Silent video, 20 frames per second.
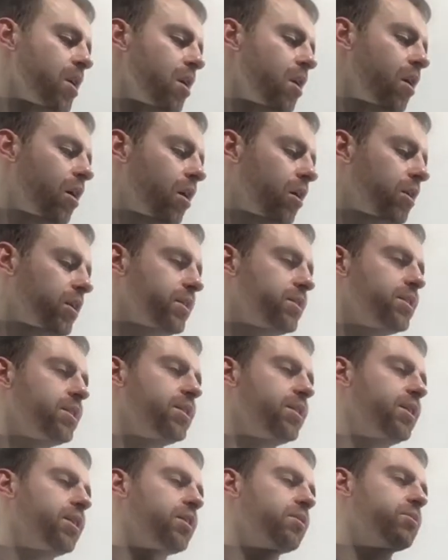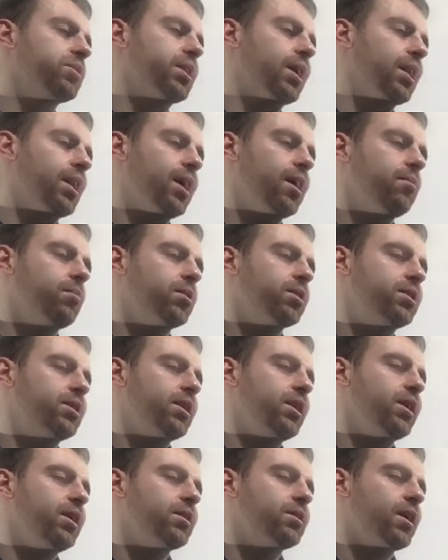All I did here was I labeled
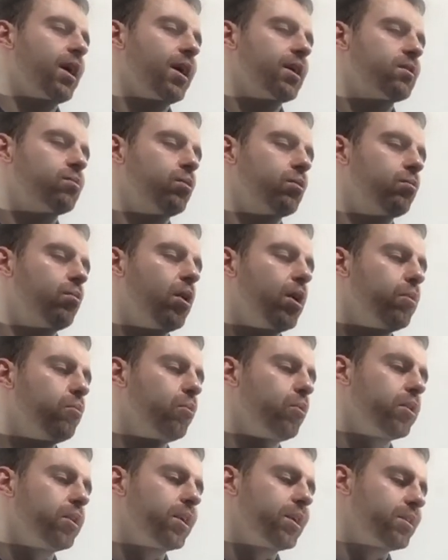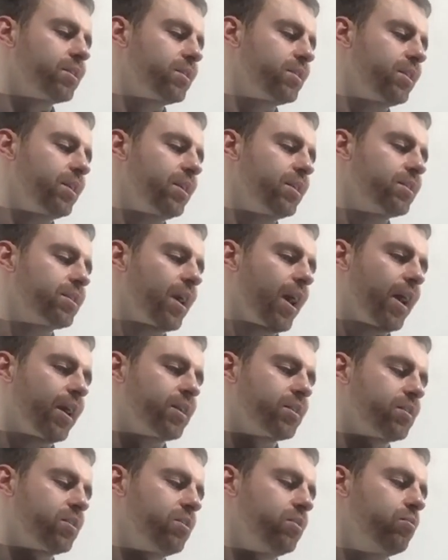D as x1, y1 and C as
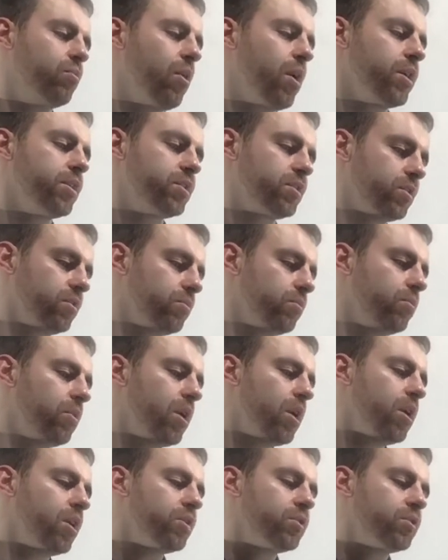x2, y2,